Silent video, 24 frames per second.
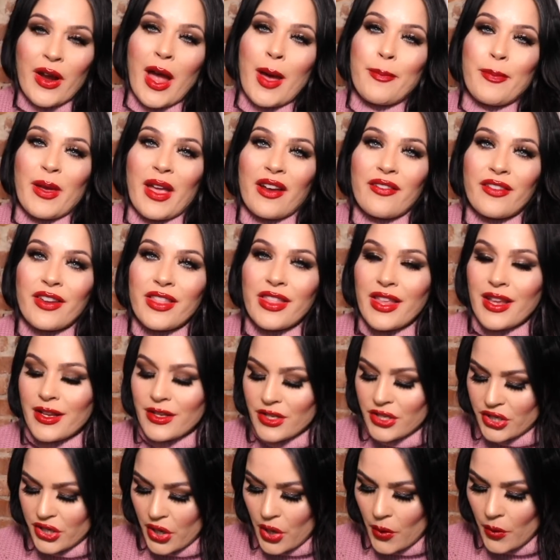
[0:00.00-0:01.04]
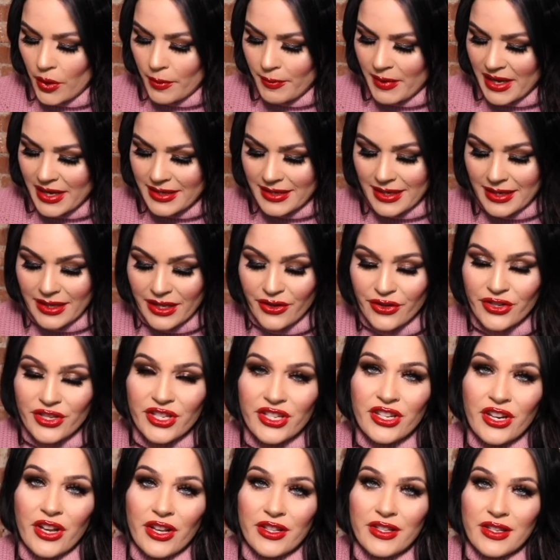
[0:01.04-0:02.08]
wrap everything so amazing. There's
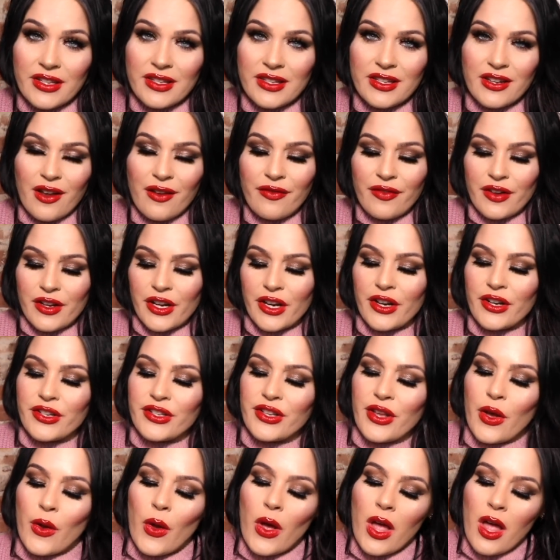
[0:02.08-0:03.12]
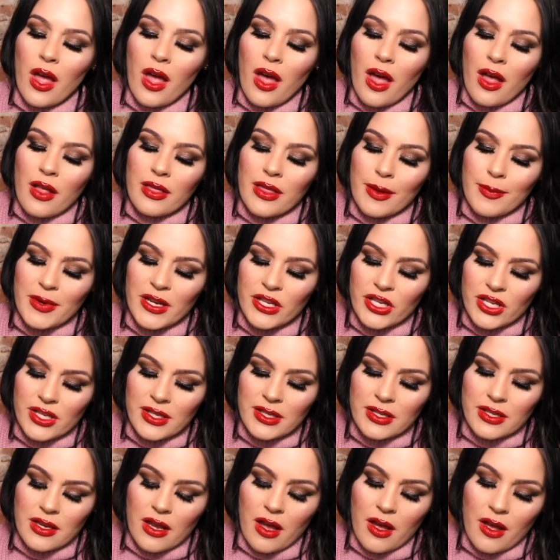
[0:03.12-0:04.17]
tons of stuff in here. So let me
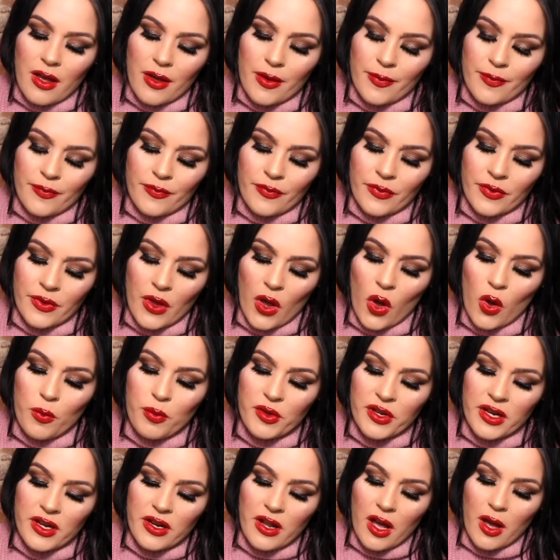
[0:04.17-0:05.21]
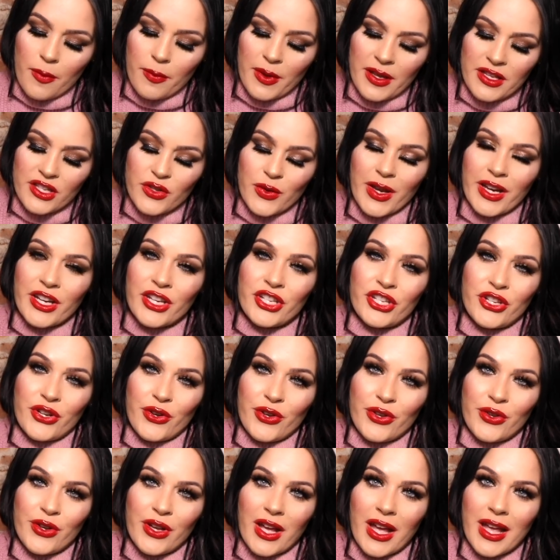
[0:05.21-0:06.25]
just um, open it up and so I can show
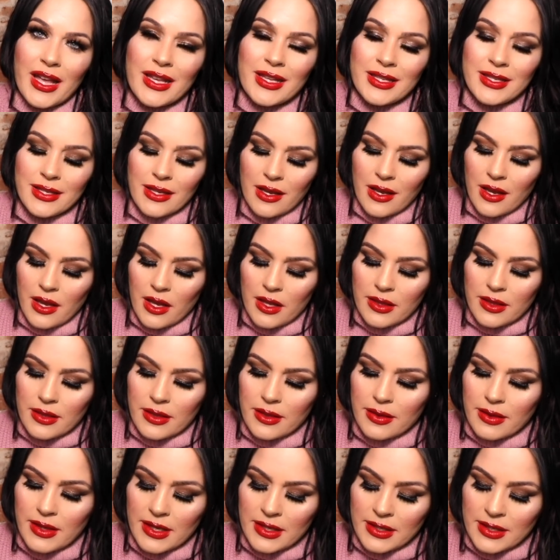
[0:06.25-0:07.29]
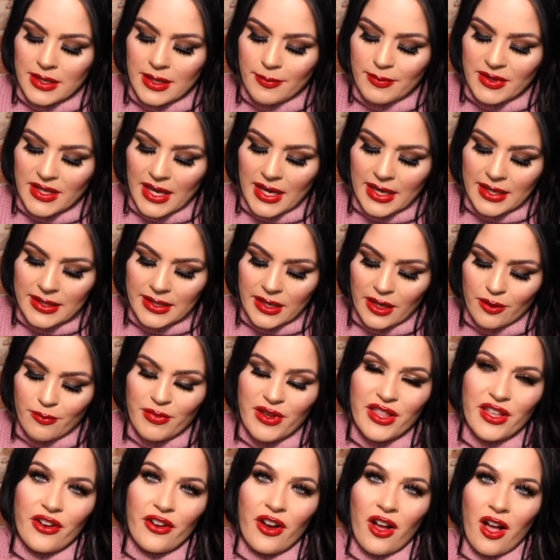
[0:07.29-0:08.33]
you guys. This seems like it's going to
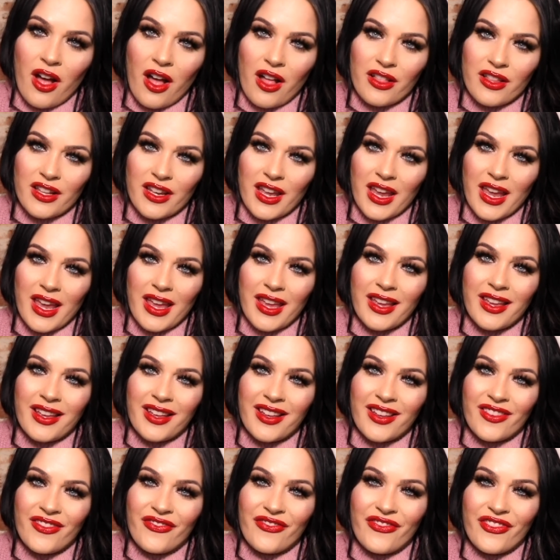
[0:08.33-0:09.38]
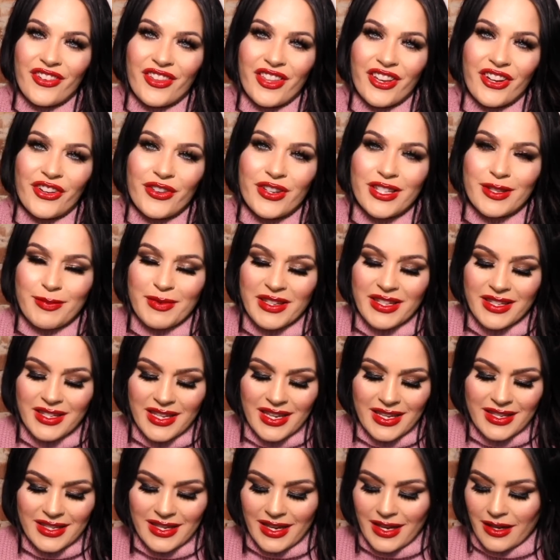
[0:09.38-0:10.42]
be their holiday for the Christmas
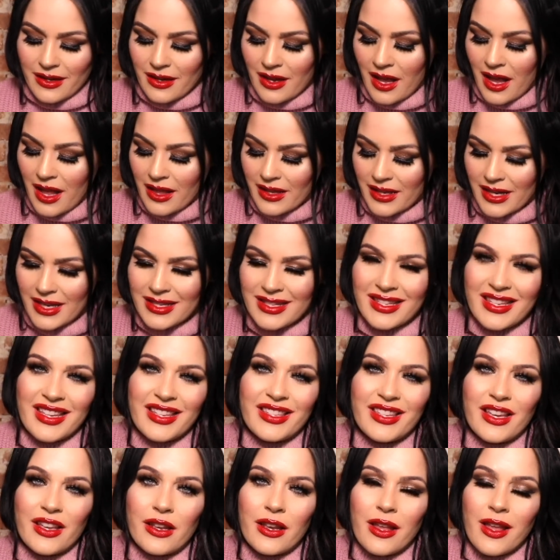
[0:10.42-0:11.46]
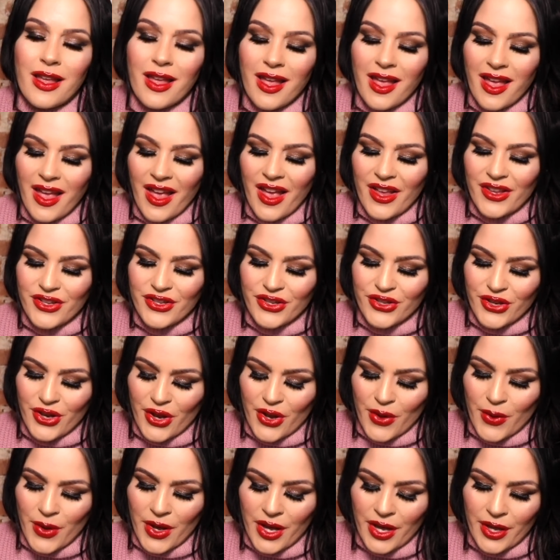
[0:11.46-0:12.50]
season, holiday season. So
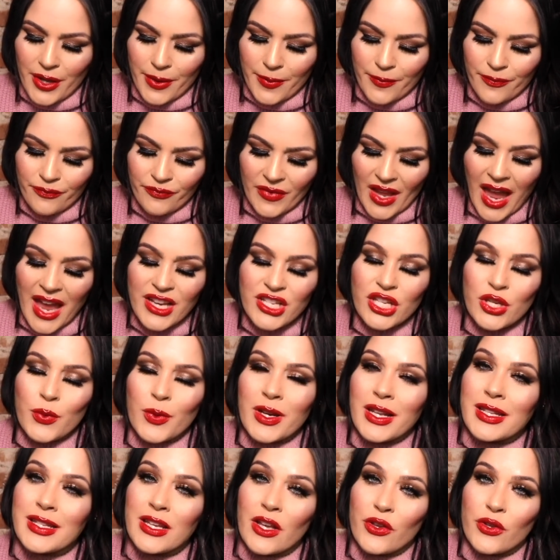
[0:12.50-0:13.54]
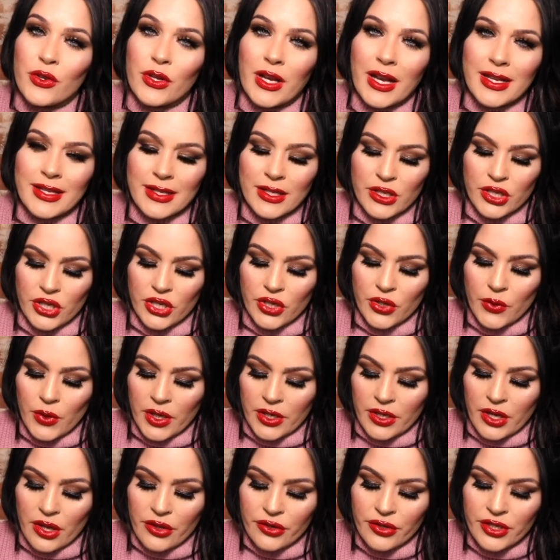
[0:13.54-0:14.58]
um, I just want to tell you guys too,
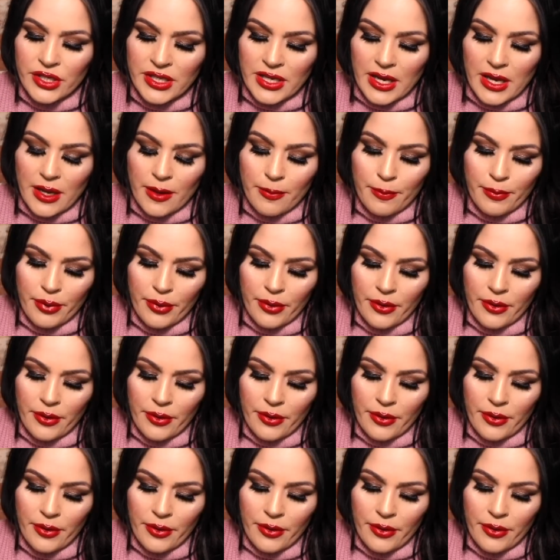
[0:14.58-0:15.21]
another tip